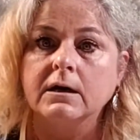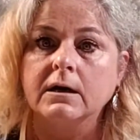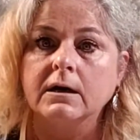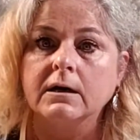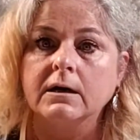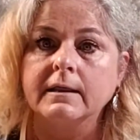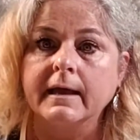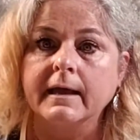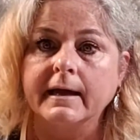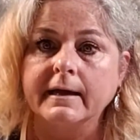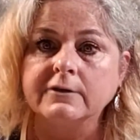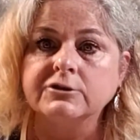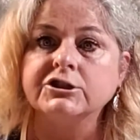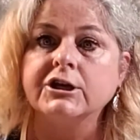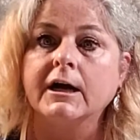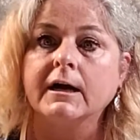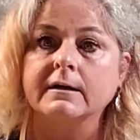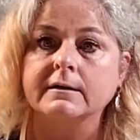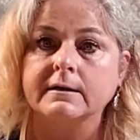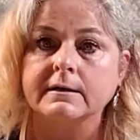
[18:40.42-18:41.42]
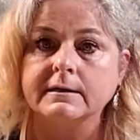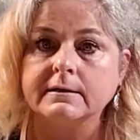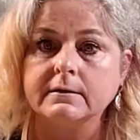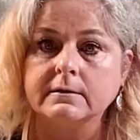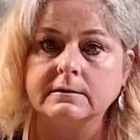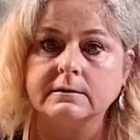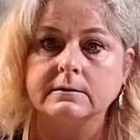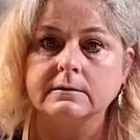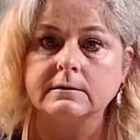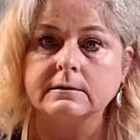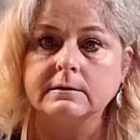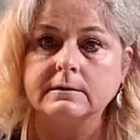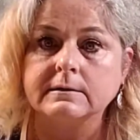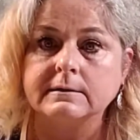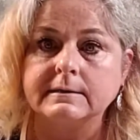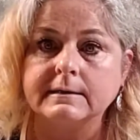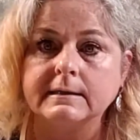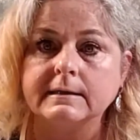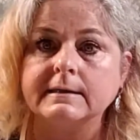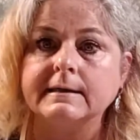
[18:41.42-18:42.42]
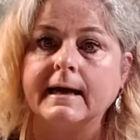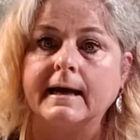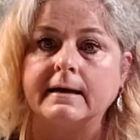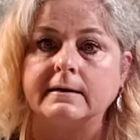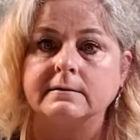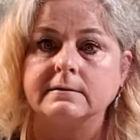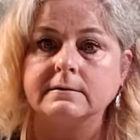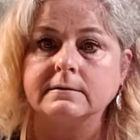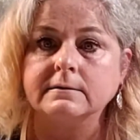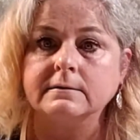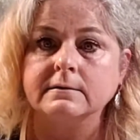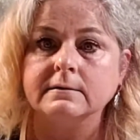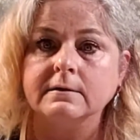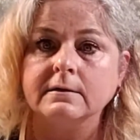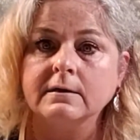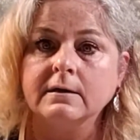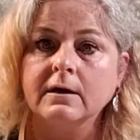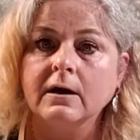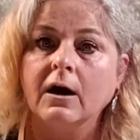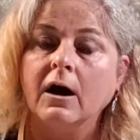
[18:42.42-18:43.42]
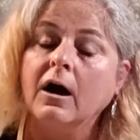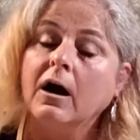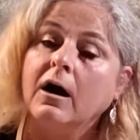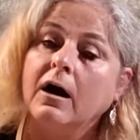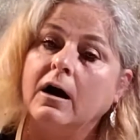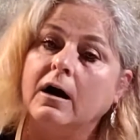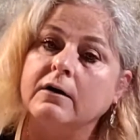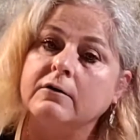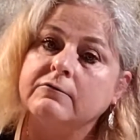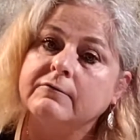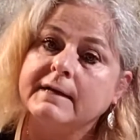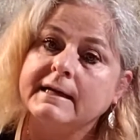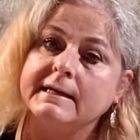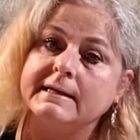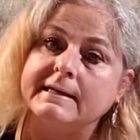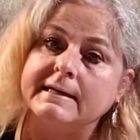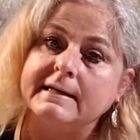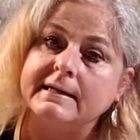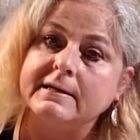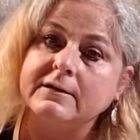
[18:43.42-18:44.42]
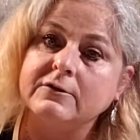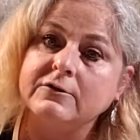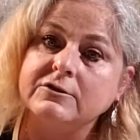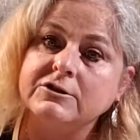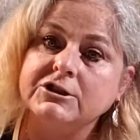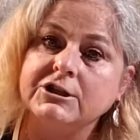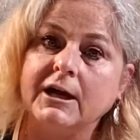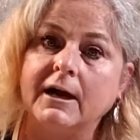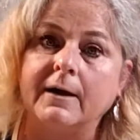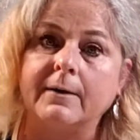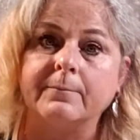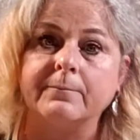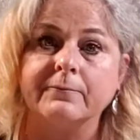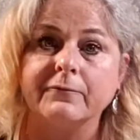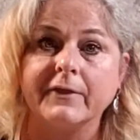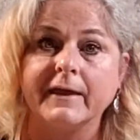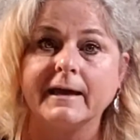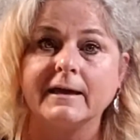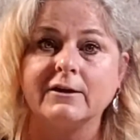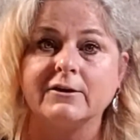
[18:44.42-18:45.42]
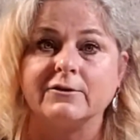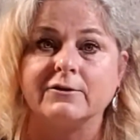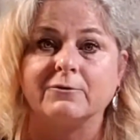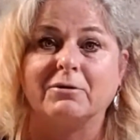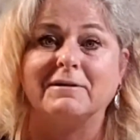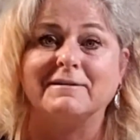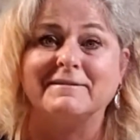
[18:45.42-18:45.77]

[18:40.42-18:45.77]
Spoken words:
Layered chocolate. See, yes. Aw, Randy, good job. Thank you.